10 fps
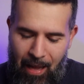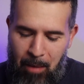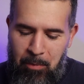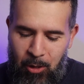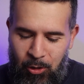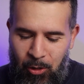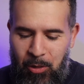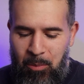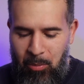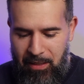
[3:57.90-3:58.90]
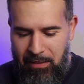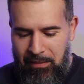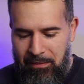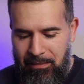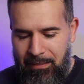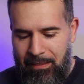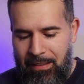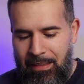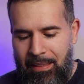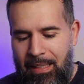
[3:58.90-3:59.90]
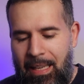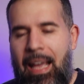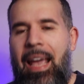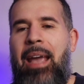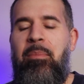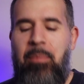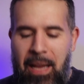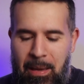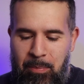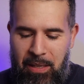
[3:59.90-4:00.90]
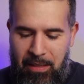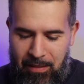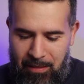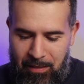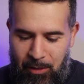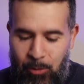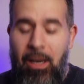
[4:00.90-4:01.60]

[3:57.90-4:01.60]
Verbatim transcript: I'm gonna show you the bracelet and maybe you